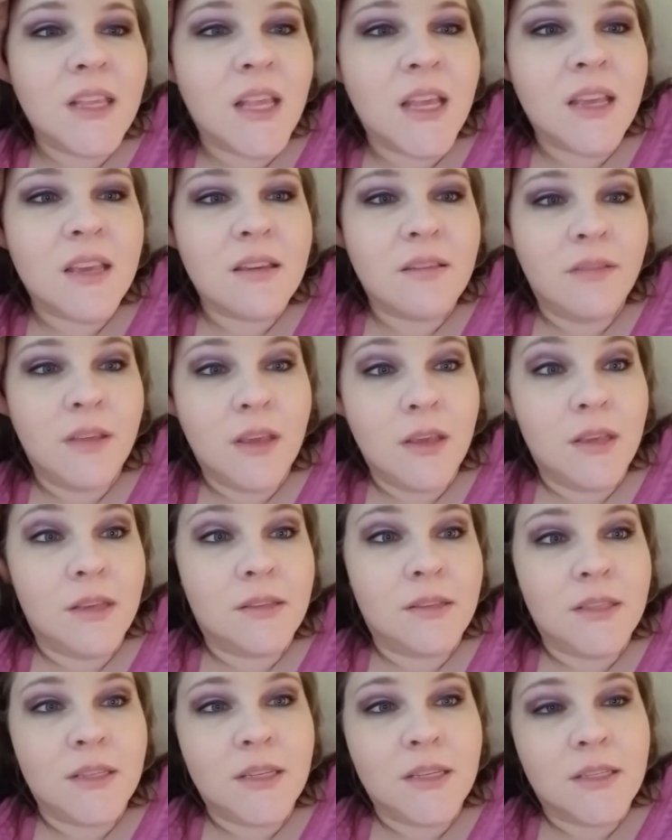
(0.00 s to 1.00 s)
Like if he
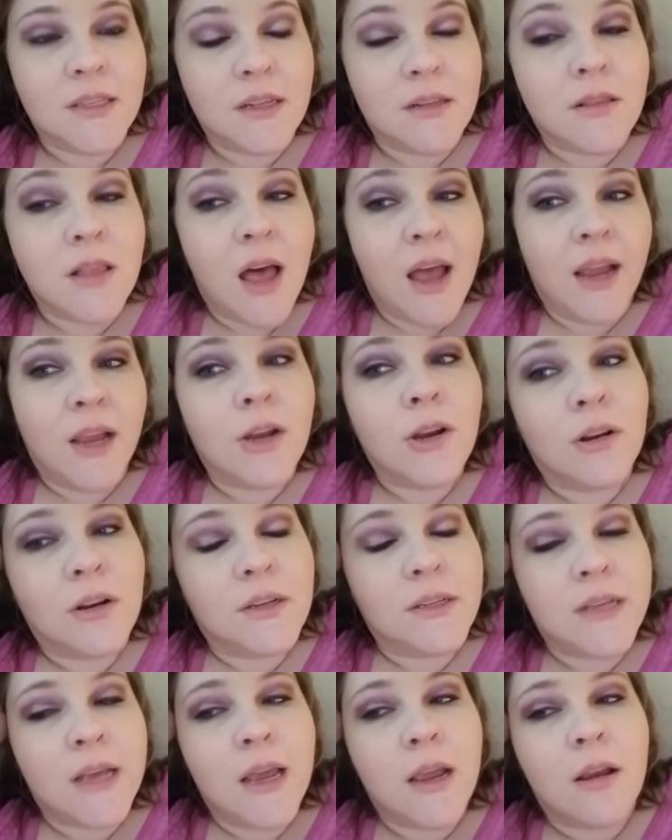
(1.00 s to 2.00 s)
sees a lion or
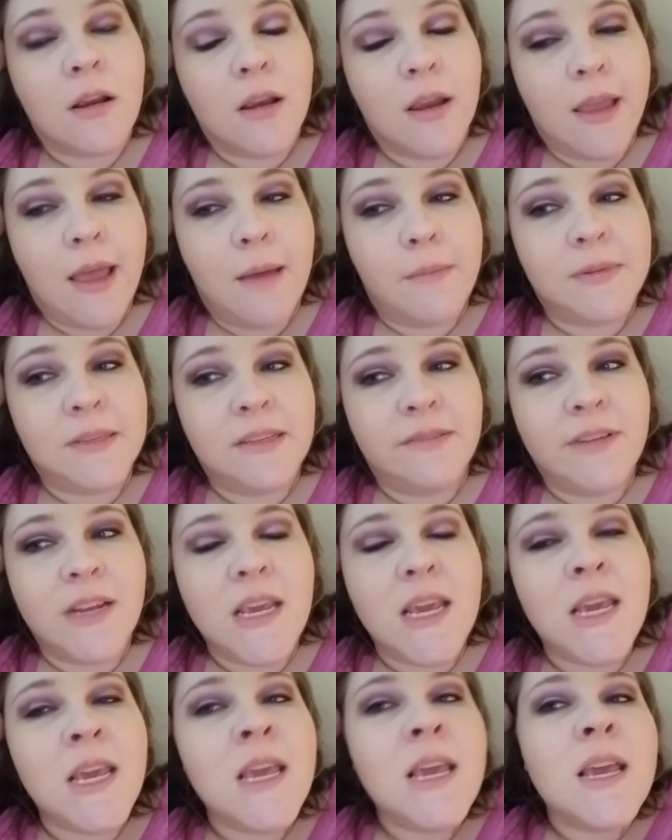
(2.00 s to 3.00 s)
a tiger in
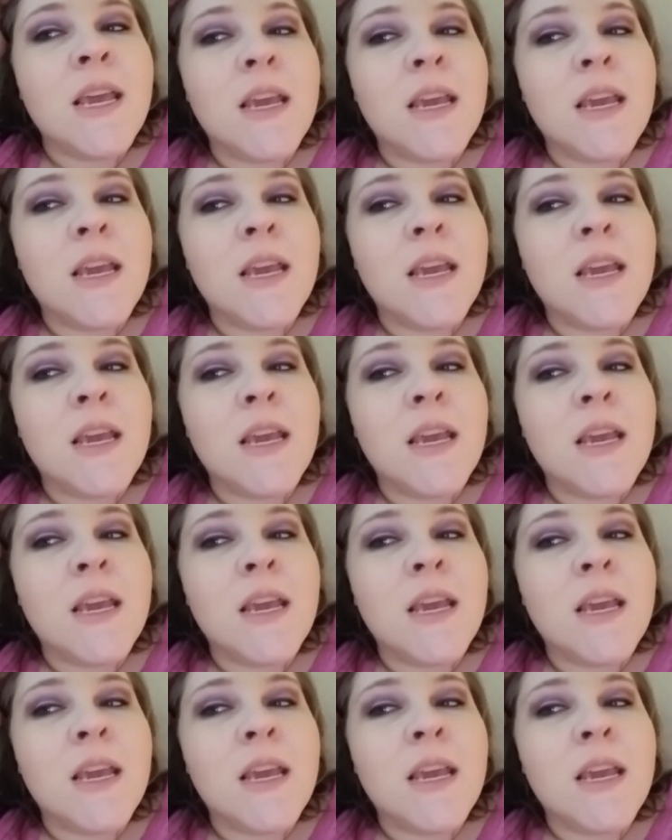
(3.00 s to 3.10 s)
captivity,